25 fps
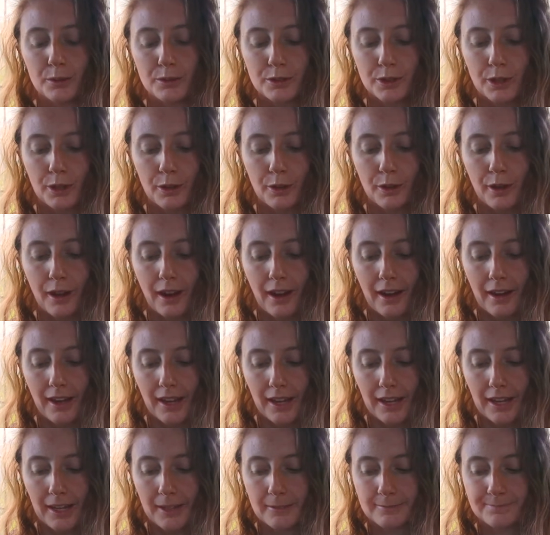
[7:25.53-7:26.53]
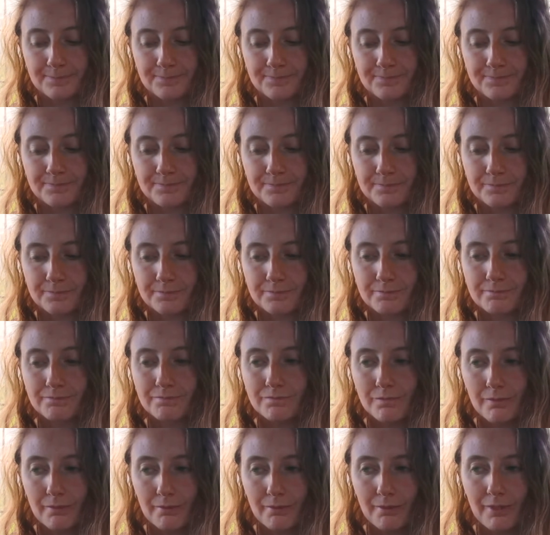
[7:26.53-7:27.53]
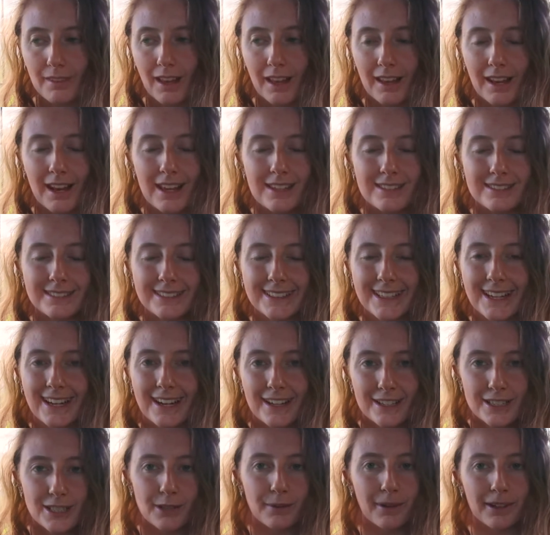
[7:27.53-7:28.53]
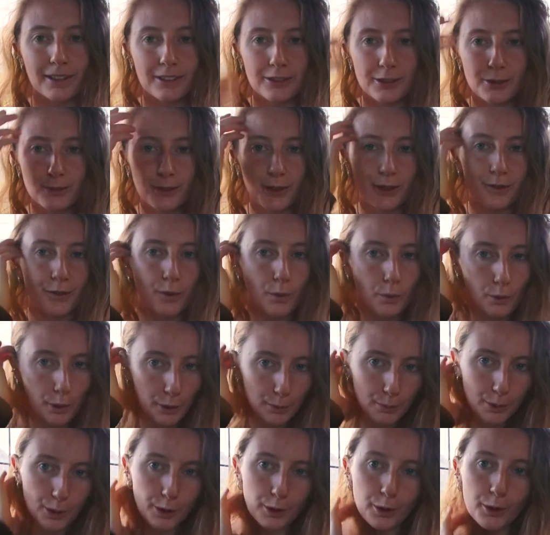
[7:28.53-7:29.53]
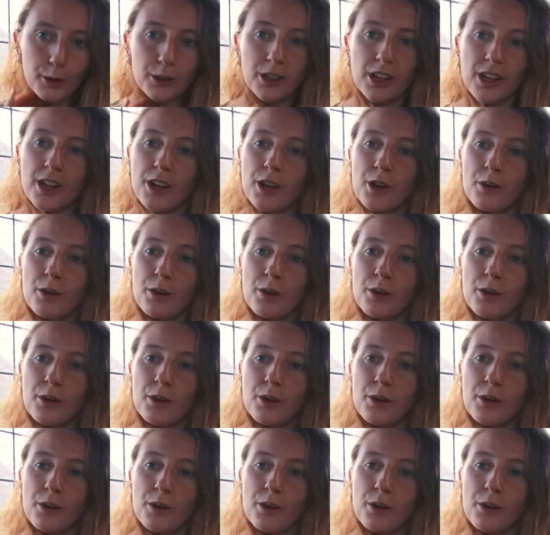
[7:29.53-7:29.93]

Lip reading: So last night I actually went into a bit of a wormhole